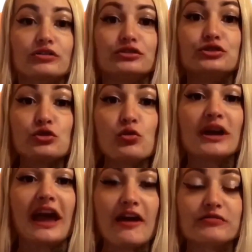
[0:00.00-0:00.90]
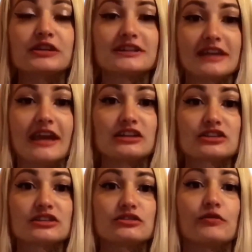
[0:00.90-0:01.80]
do whatever it
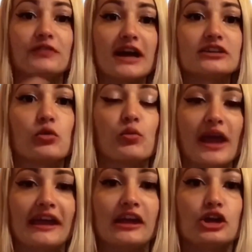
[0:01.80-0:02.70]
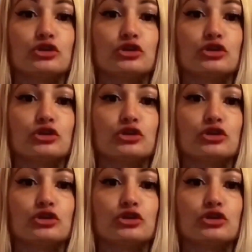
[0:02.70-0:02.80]
takes to find a way